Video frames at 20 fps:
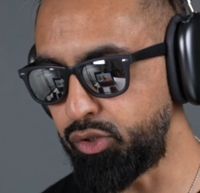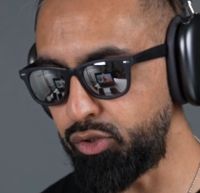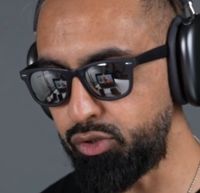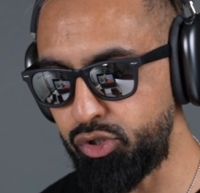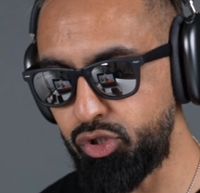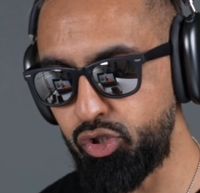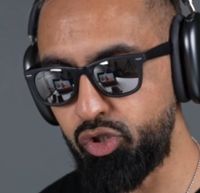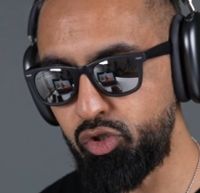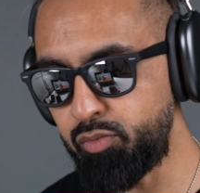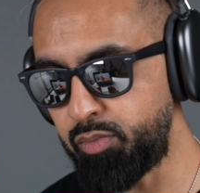
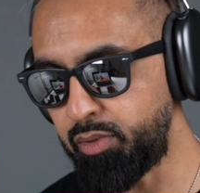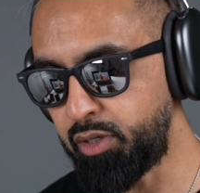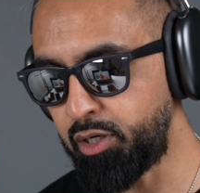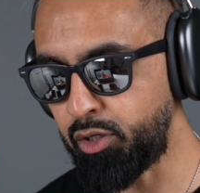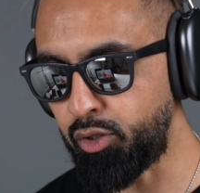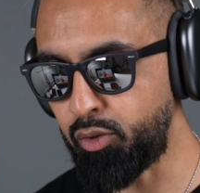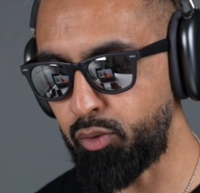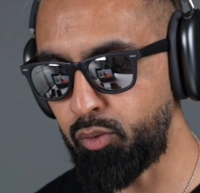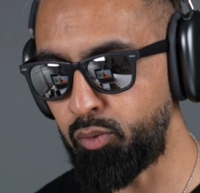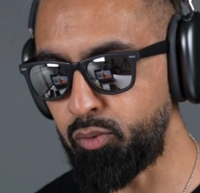YouTube
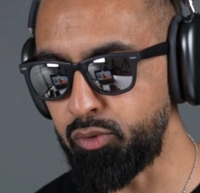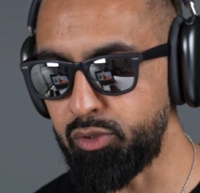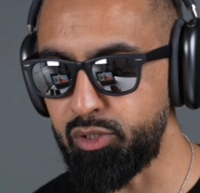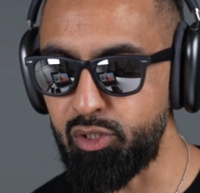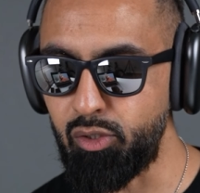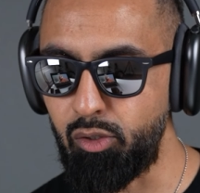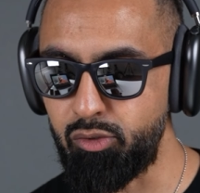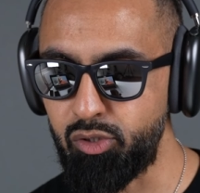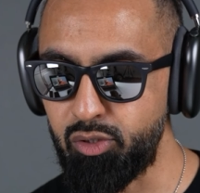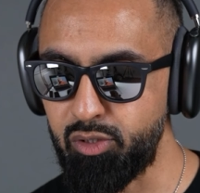and on all the
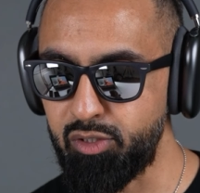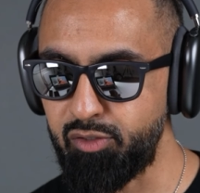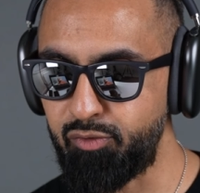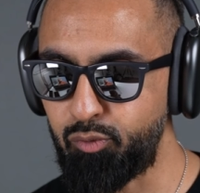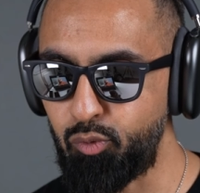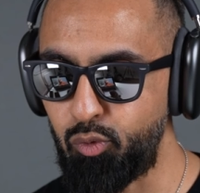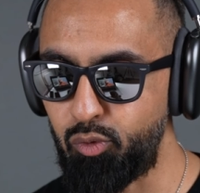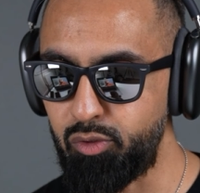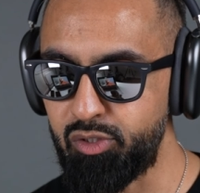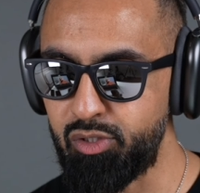socials, of
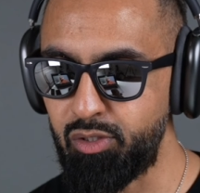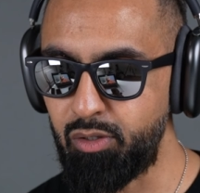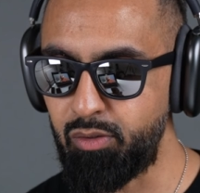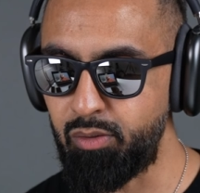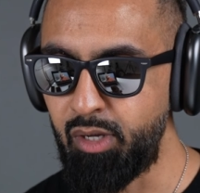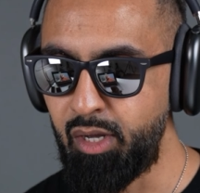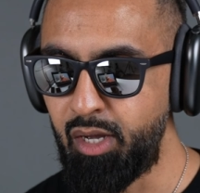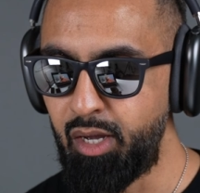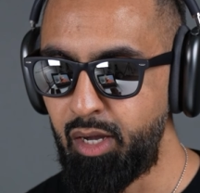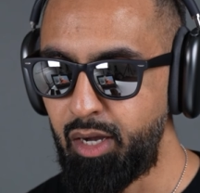course. So
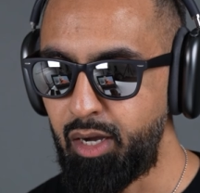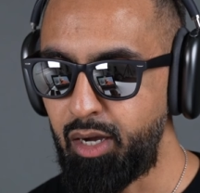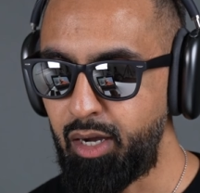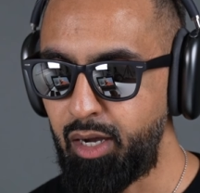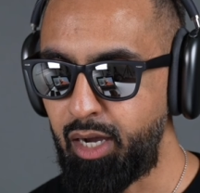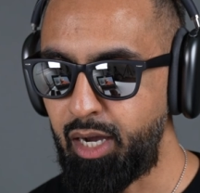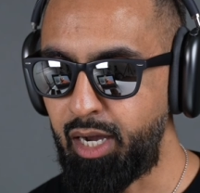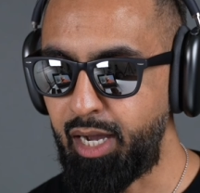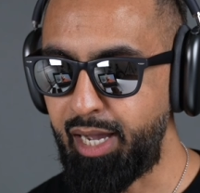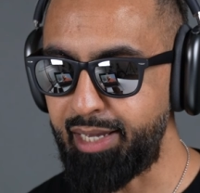
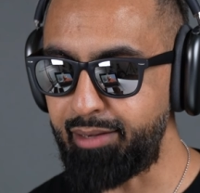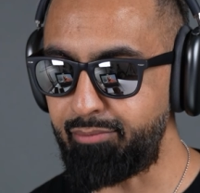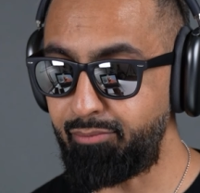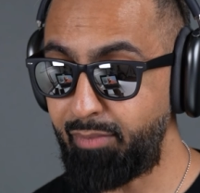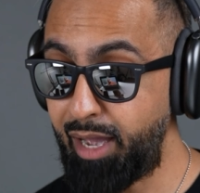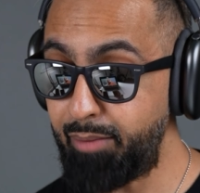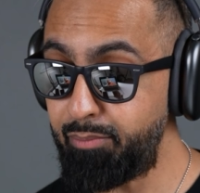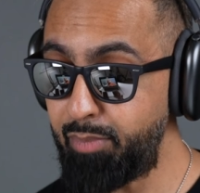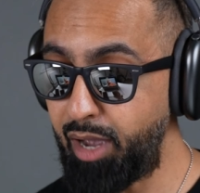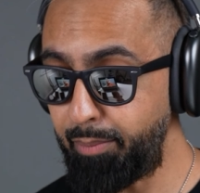
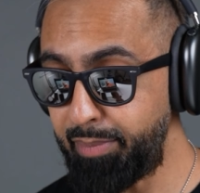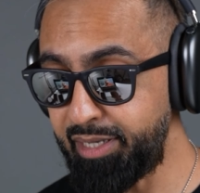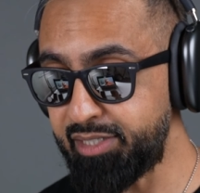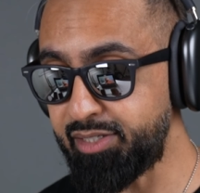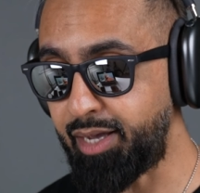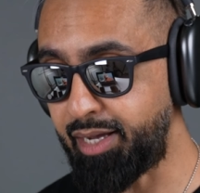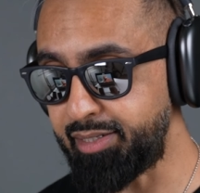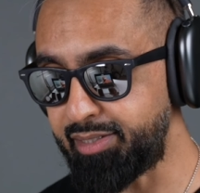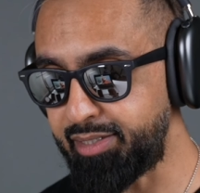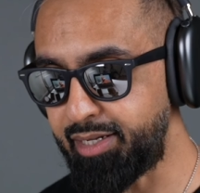I'm
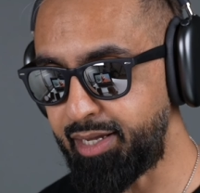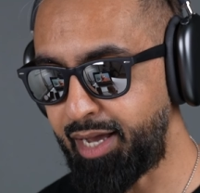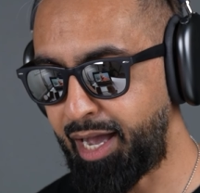excited.